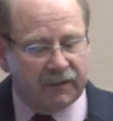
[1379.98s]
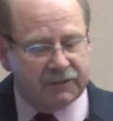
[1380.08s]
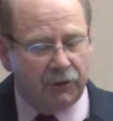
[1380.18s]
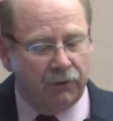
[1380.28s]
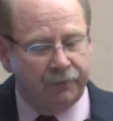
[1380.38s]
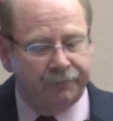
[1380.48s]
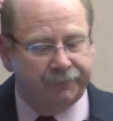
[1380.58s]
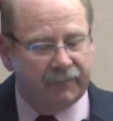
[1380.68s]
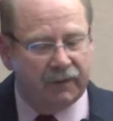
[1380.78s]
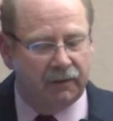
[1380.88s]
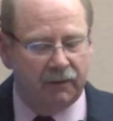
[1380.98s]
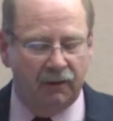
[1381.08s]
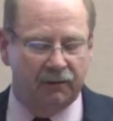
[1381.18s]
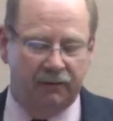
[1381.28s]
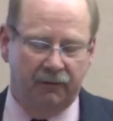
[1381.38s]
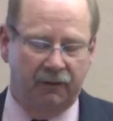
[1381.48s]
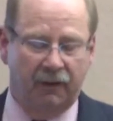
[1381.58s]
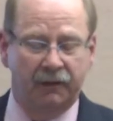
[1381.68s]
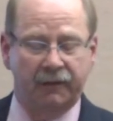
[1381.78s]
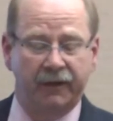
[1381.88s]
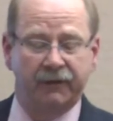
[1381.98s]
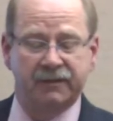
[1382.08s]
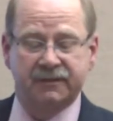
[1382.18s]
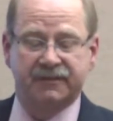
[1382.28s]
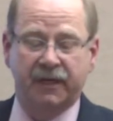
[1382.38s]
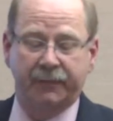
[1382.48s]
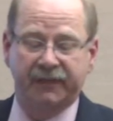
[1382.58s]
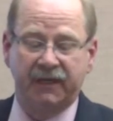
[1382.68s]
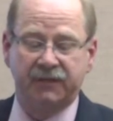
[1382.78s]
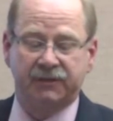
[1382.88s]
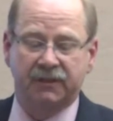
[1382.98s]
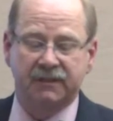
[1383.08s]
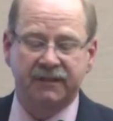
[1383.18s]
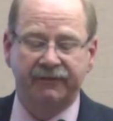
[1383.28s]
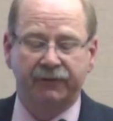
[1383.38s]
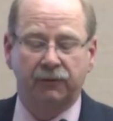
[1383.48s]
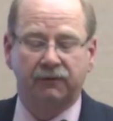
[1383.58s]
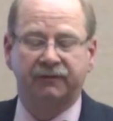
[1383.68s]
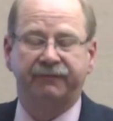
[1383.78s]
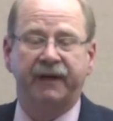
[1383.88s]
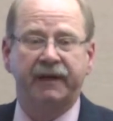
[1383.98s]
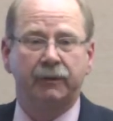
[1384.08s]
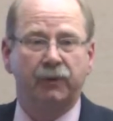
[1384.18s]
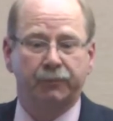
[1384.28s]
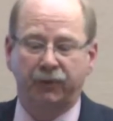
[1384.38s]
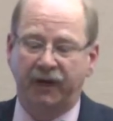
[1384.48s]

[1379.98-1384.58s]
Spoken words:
So other areas of segmentation, it's difficult defining what